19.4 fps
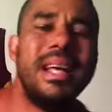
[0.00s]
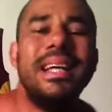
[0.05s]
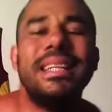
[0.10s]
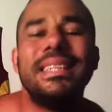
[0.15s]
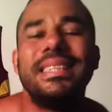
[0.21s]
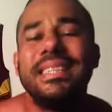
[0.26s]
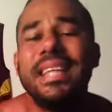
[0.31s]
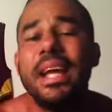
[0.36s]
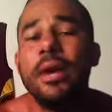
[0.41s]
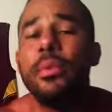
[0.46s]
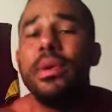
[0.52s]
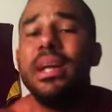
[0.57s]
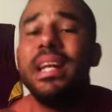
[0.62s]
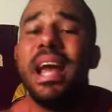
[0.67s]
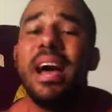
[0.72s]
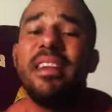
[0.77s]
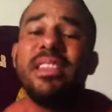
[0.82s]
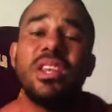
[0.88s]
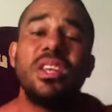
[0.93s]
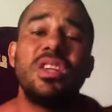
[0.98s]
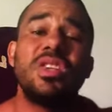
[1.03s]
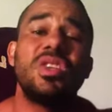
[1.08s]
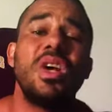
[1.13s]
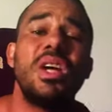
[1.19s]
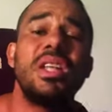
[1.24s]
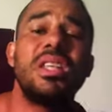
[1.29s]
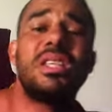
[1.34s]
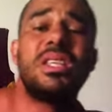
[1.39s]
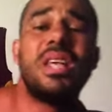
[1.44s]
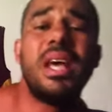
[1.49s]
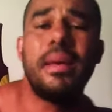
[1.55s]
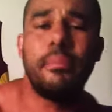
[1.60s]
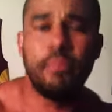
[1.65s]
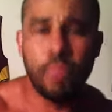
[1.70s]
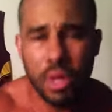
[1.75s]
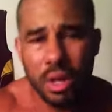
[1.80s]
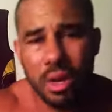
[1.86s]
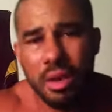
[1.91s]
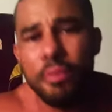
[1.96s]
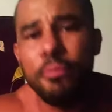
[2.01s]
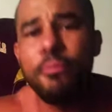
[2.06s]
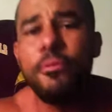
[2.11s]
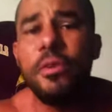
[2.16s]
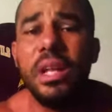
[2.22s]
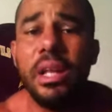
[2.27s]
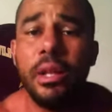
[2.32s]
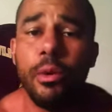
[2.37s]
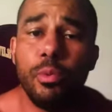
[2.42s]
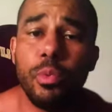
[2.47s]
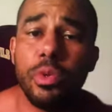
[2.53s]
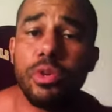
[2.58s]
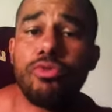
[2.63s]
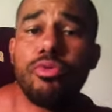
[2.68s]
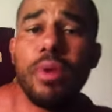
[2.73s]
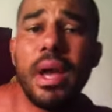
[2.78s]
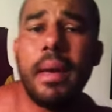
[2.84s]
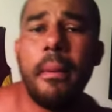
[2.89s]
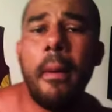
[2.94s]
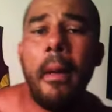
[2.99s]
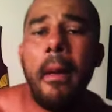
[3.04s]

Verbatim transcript: Staring at the sunset, feeling regret.